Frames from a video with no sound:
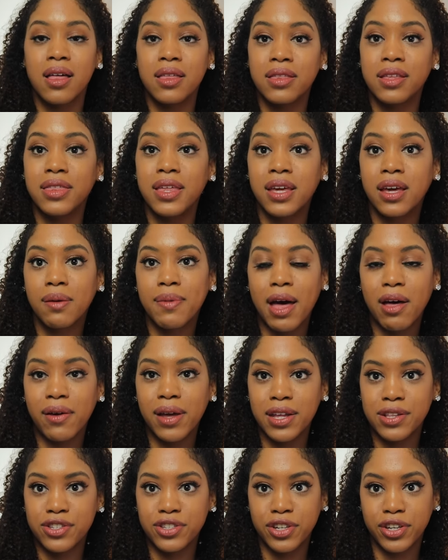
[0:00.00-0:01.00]
The thing
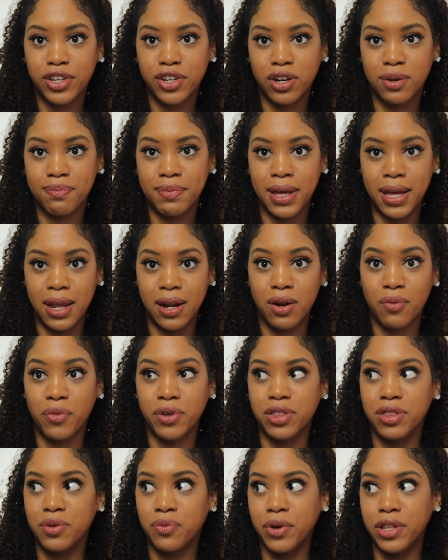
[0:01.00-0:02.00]
about insecure men
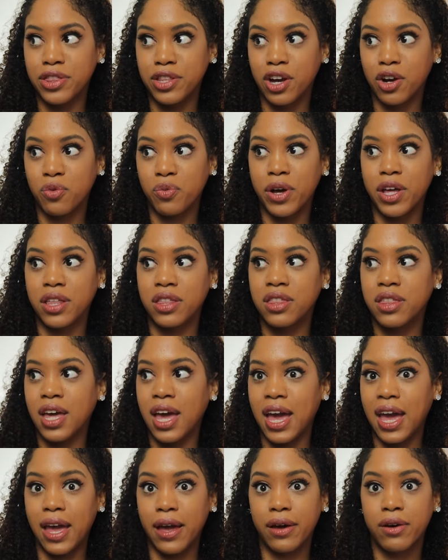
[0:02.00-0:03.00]
when they're with
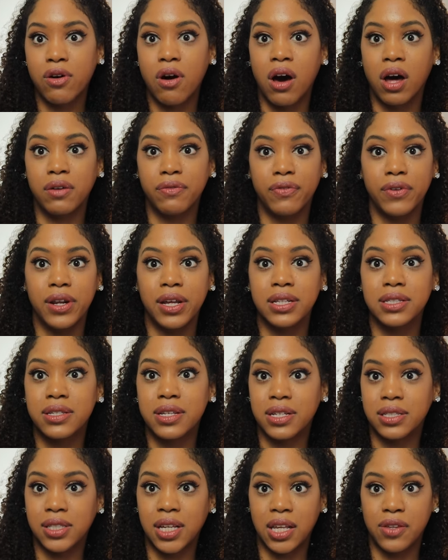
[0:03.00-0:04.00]
a confident,
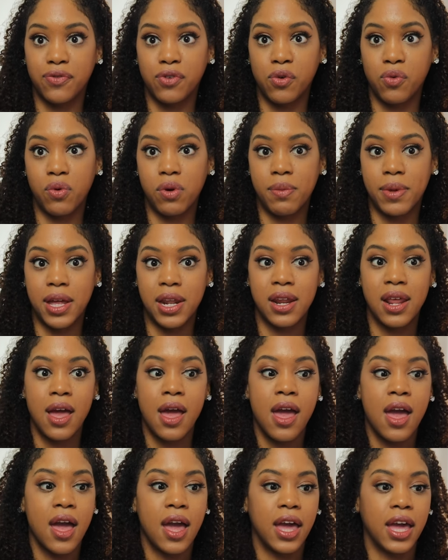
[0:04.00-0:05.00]
successful woman
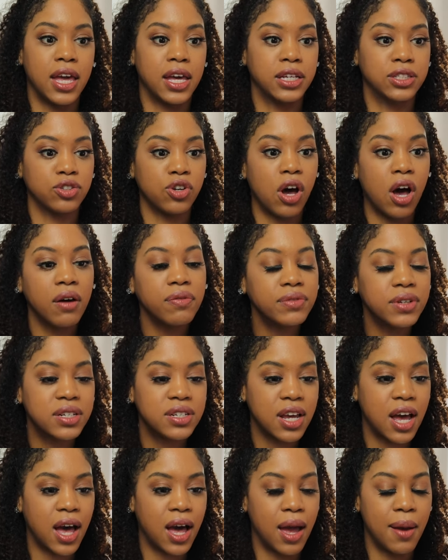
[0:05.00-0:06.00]
is
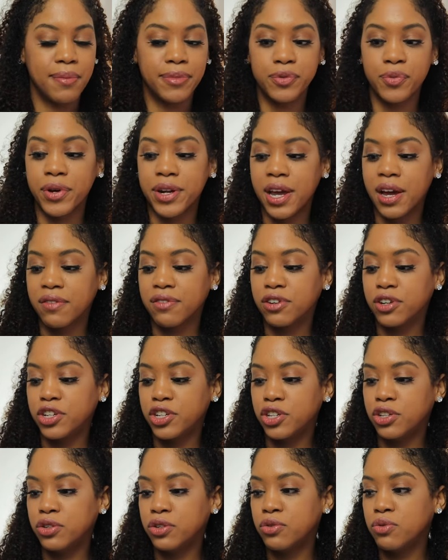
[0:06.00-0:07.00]
oftentimes whenever
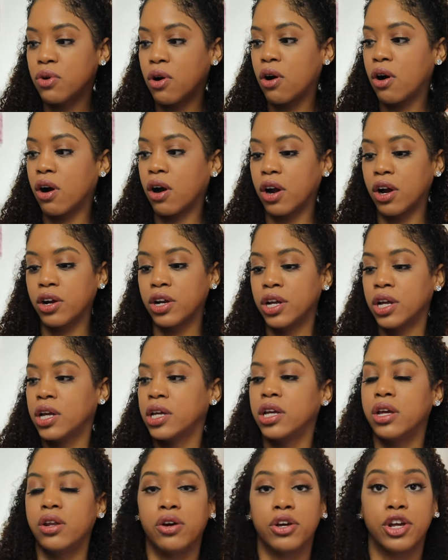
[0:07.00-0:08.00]
you are,
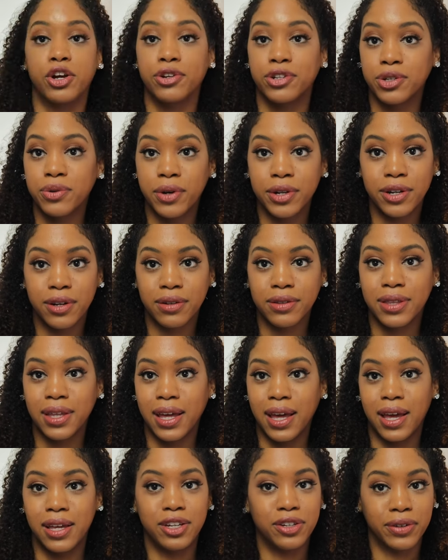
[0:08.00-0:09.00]
you know, you're doing your
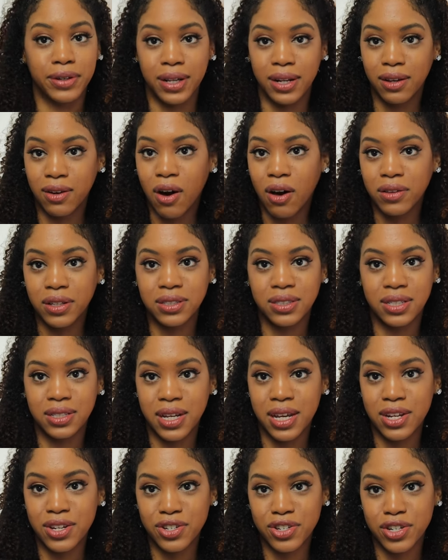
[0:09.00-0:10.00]
thing, you're getting all this
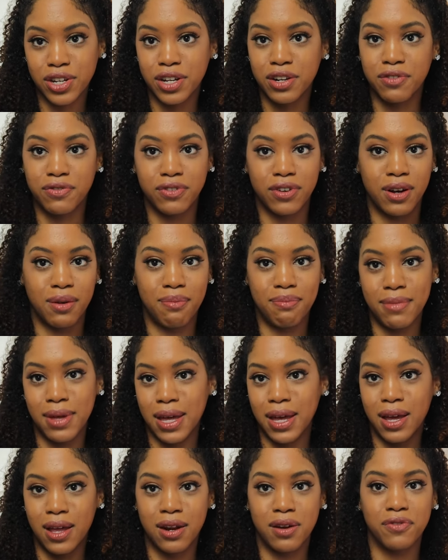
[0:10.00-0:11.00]
attention from
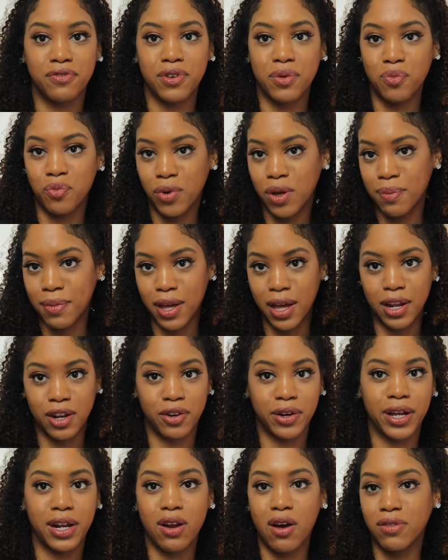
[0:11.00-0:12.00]
men, from women,
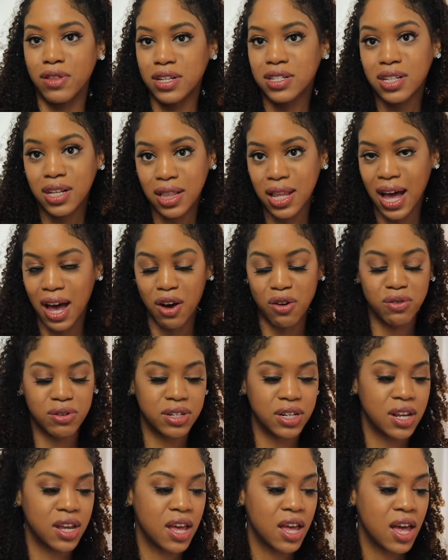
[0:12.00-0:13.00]
you're getting all this clout,